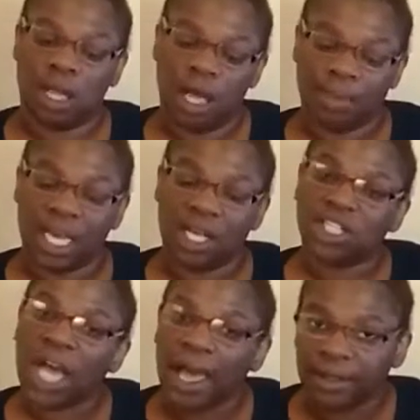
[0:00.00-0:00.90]
young
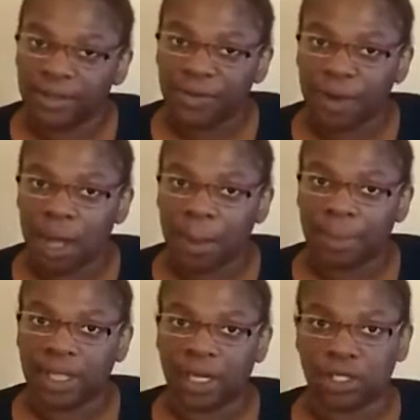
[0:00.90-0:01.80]
child from
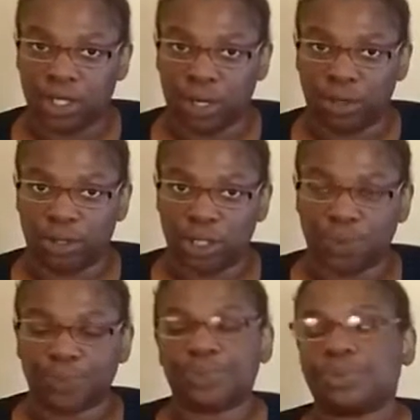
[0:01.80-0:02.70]
their church,
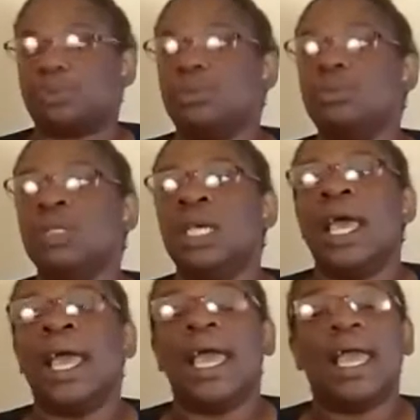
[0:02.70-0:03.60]

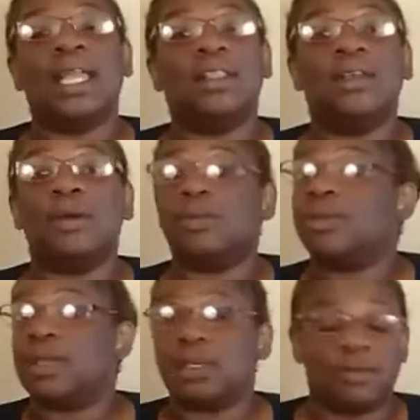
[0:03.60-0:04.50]
and the
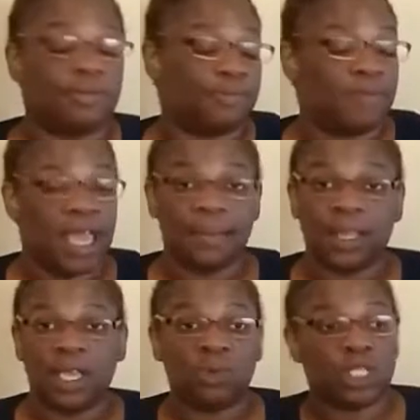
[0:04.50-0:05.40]

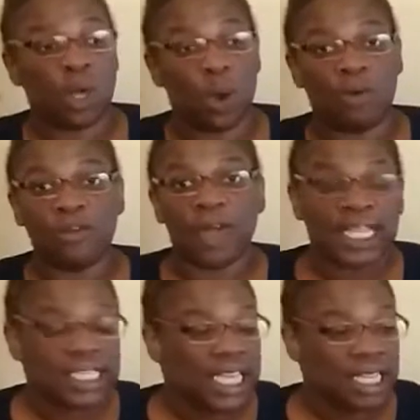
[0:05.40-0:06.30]
family was going
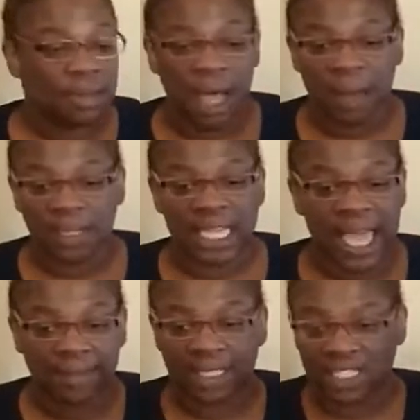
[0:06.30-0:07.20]
frantic. The mom and
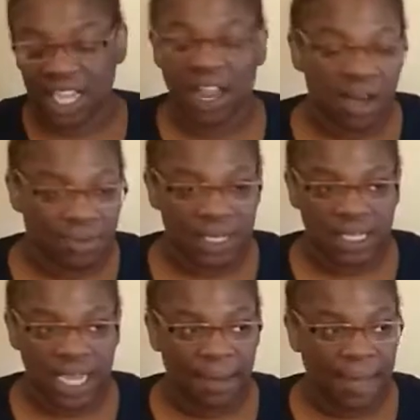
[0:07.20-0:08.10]
dad was tearing up the
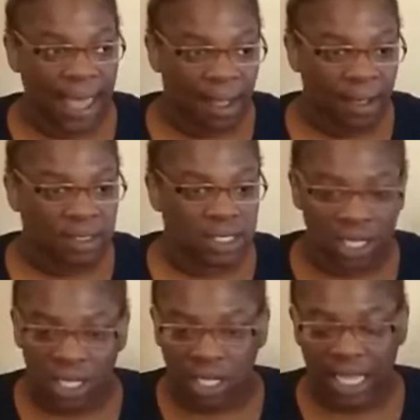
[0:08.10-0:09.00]
damn house.
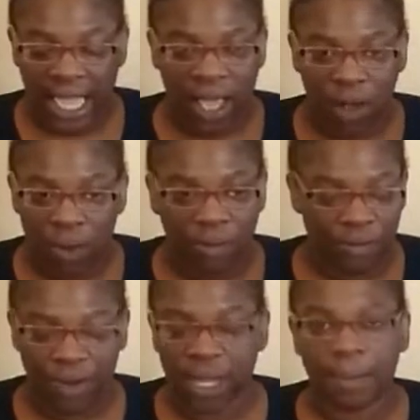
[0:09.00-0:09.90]
Looked like a
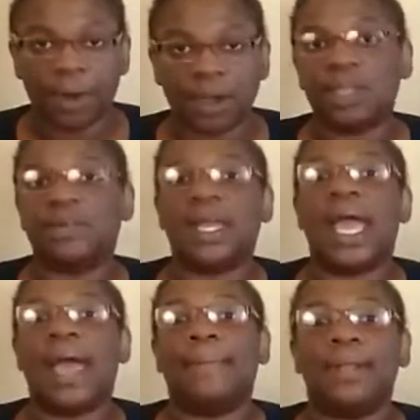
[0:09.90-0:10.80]
freaking burglary
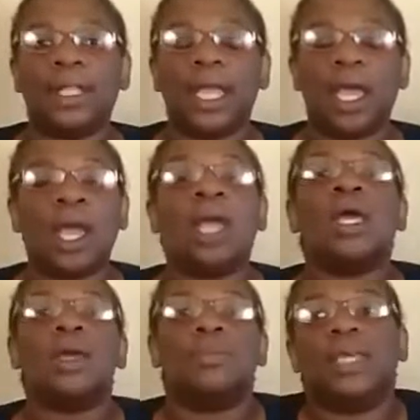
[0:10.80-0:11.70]
happened there
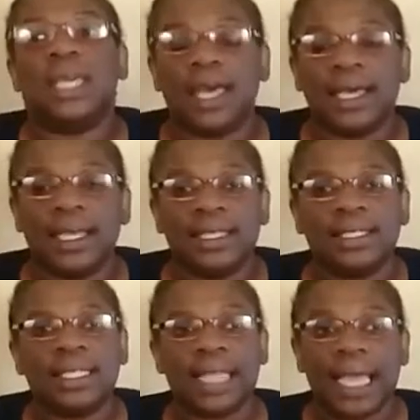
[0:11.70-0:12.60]
because
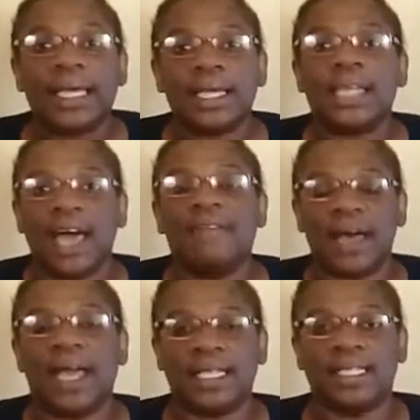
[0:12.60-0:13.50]
they could not
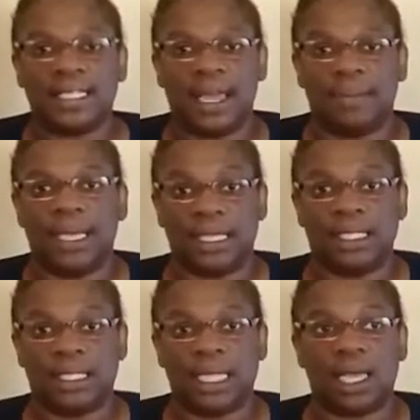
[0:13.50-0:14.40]
find this damn pixie
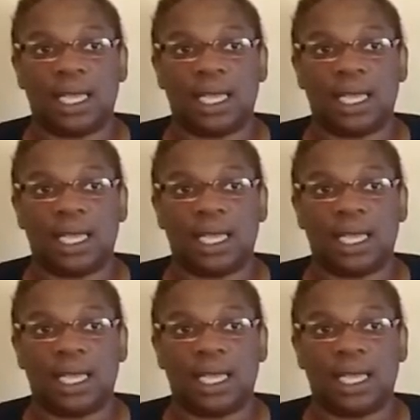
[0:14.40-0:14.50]
stick.